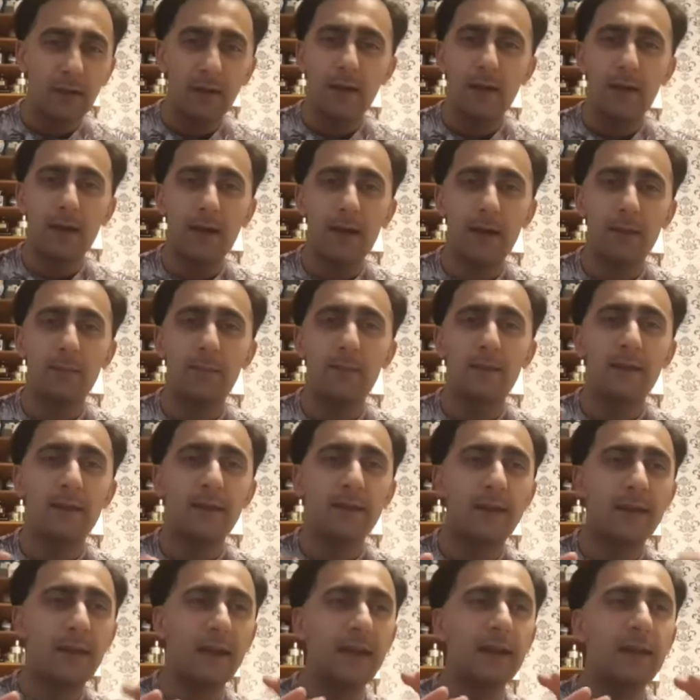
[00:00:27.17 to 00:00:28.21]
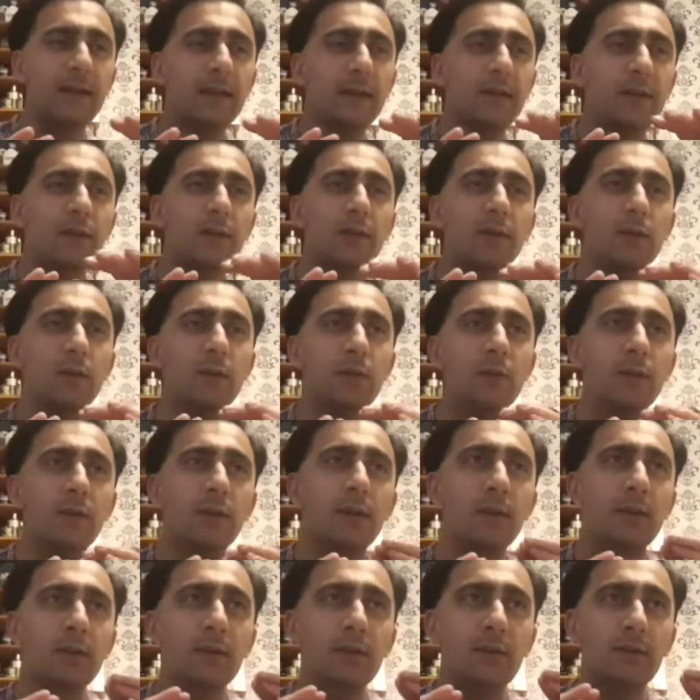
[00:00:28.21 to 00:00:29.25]
getting you
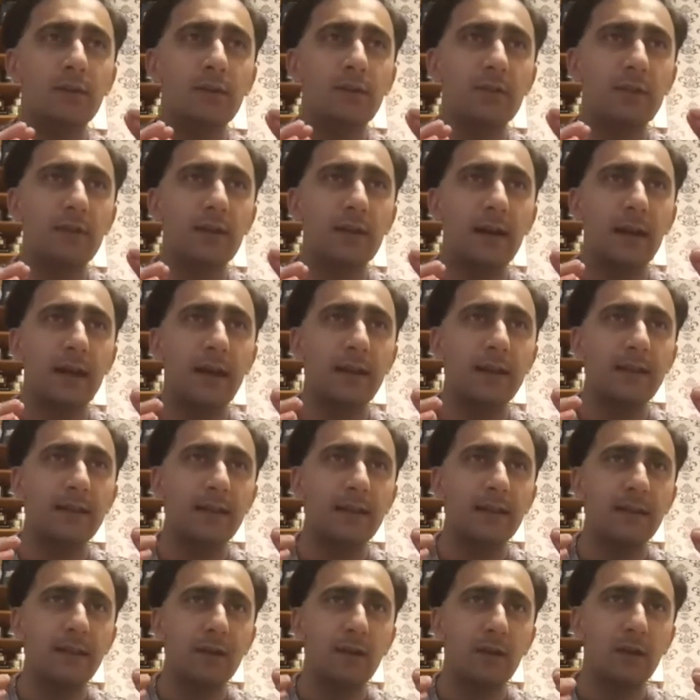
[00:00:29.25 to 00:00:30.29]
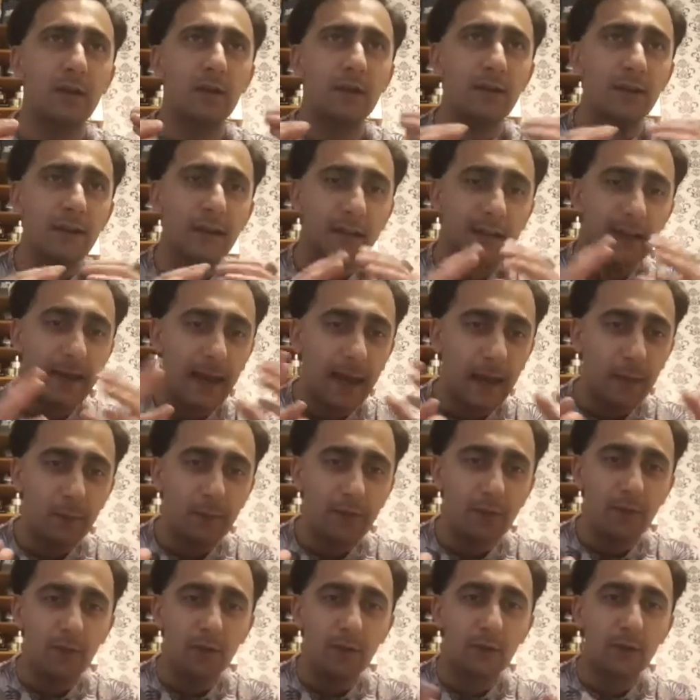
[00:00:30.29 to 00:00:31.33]
used to the idea of a
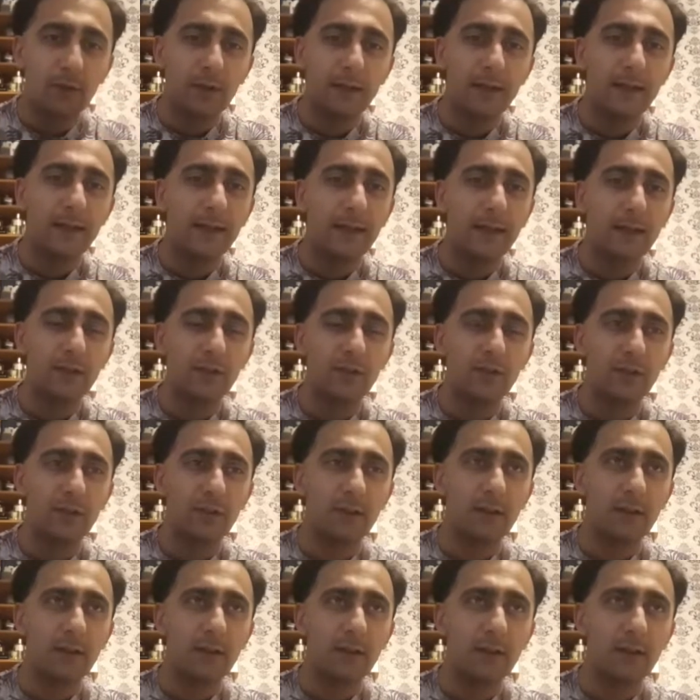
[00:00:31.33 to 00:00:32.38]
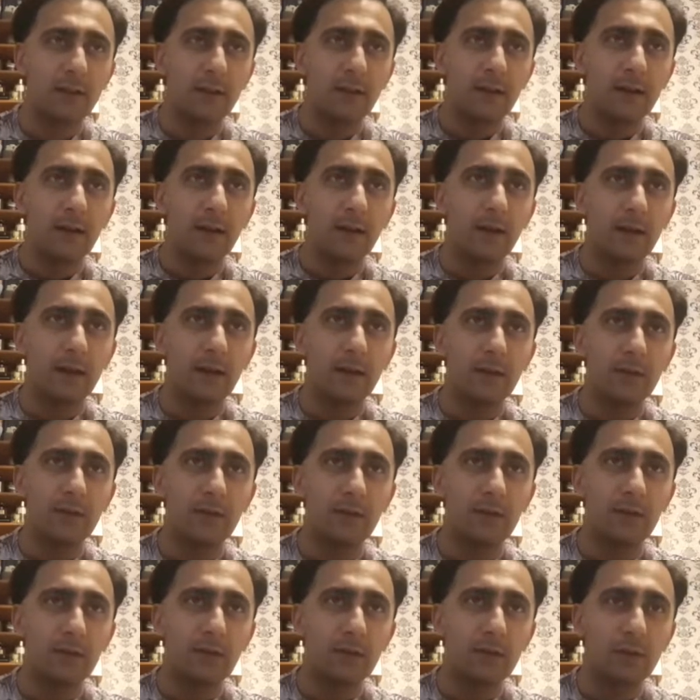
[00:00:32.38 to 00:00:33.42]
capsule collection,
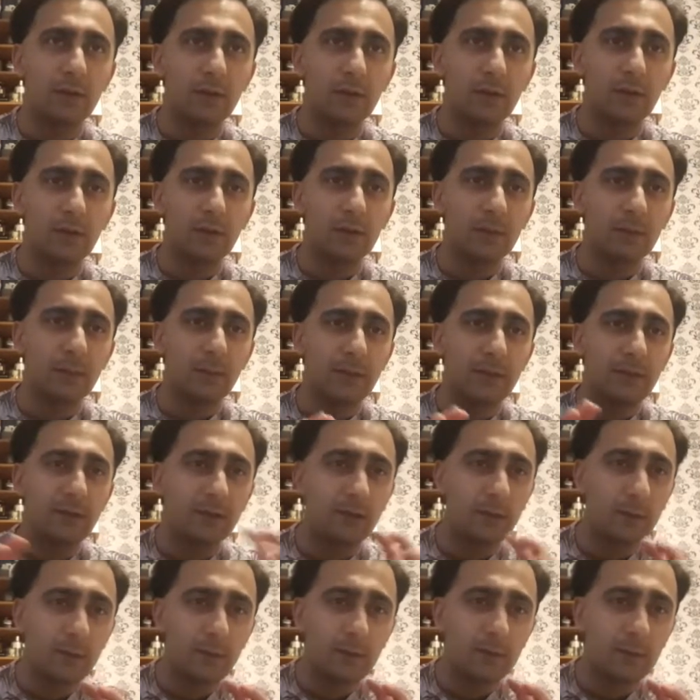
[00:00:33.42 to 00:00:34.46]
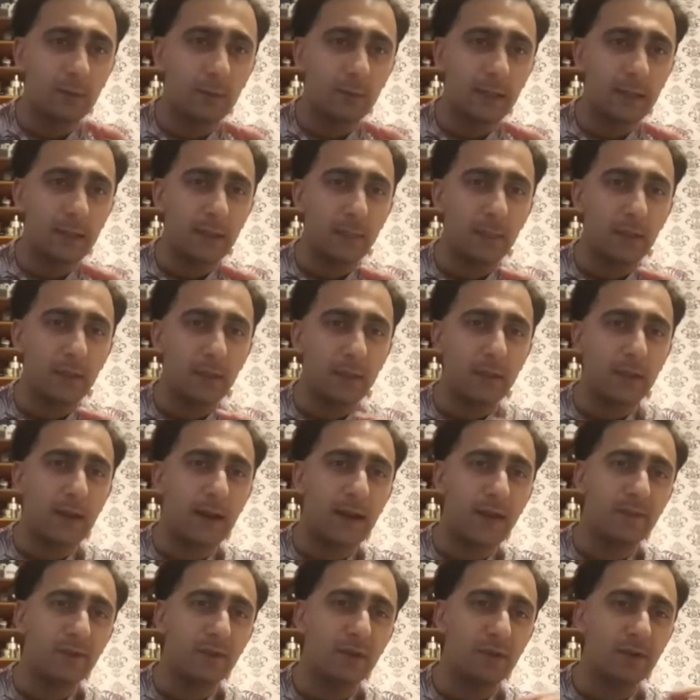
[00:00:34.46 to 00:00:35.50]
so you don't spend too much money but you
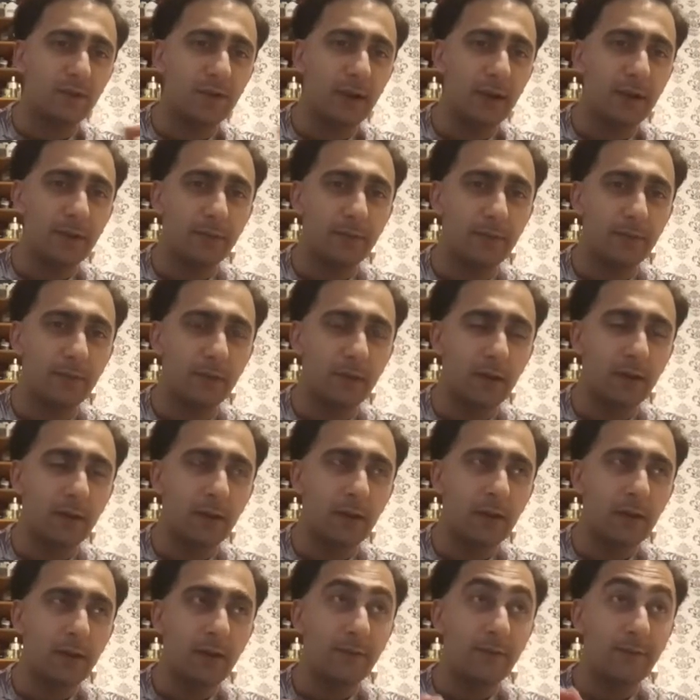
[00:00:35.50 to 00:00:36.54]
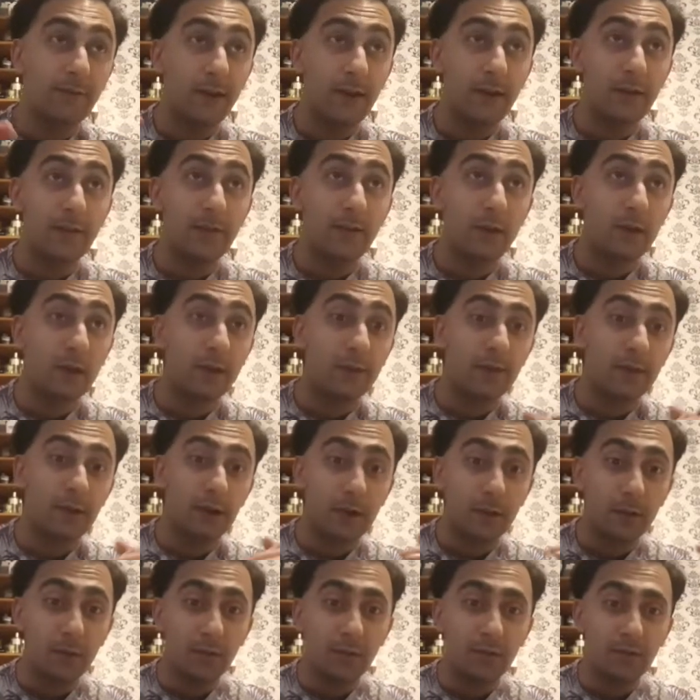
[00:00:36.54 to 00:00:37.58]
have your favorite
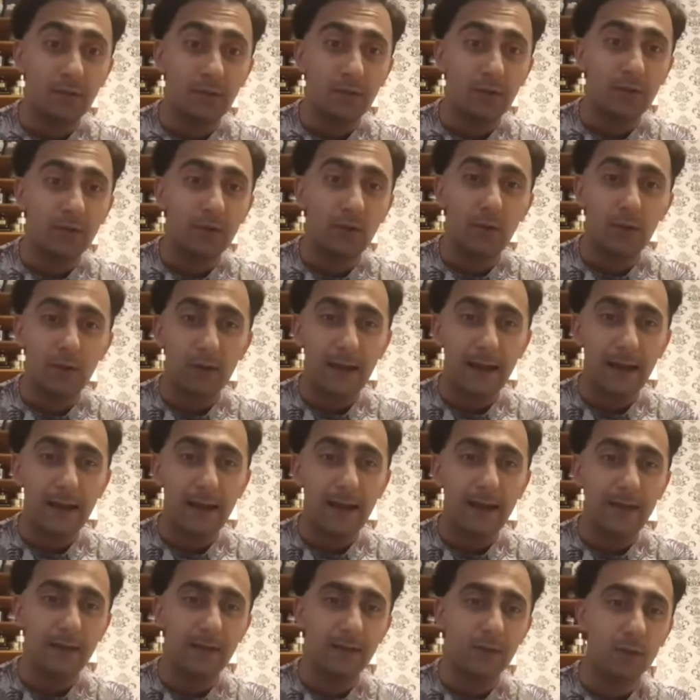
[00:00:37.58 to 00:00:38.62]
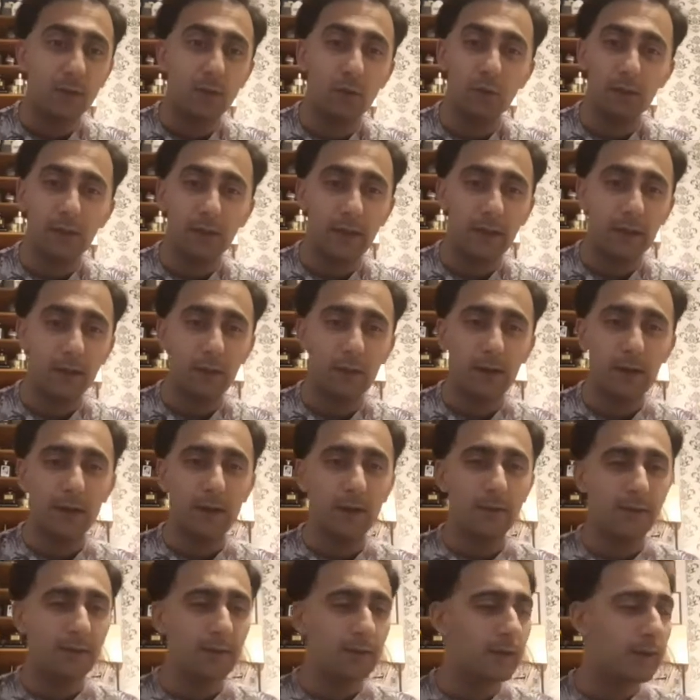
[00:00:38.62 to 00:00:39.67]
fragrances on hand all year
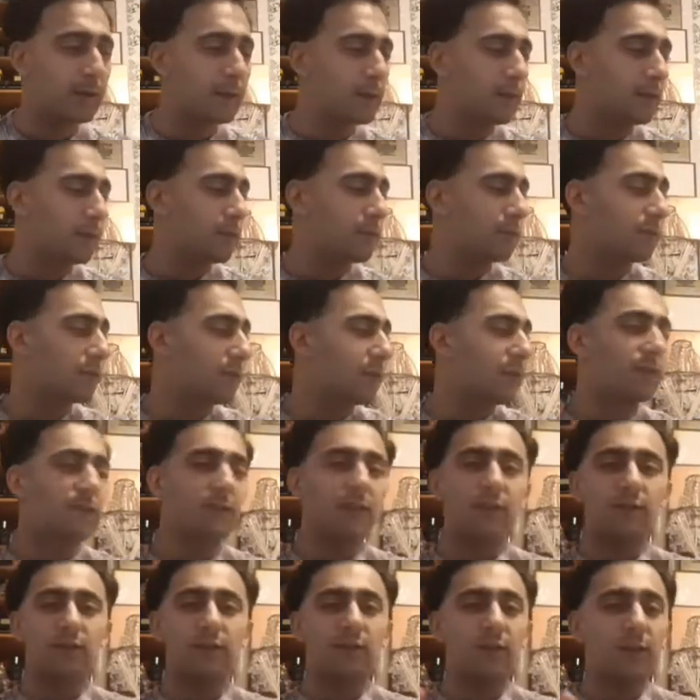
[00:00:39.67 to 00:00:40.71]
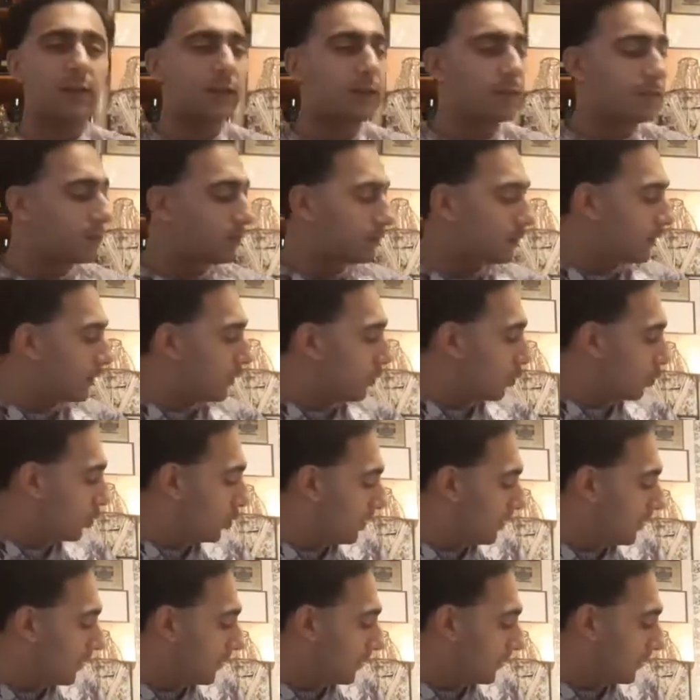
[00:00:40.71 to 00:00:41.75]
round. So let's get straight into it
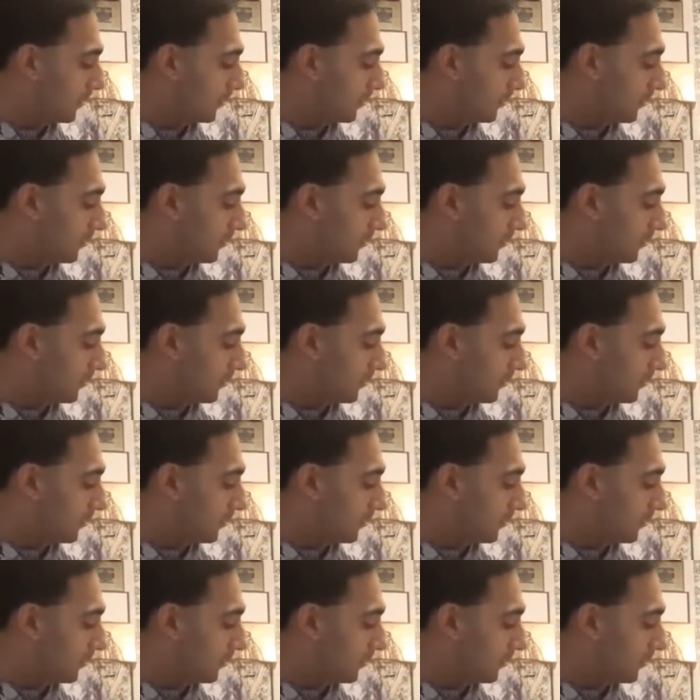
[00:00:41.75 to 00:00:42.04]
with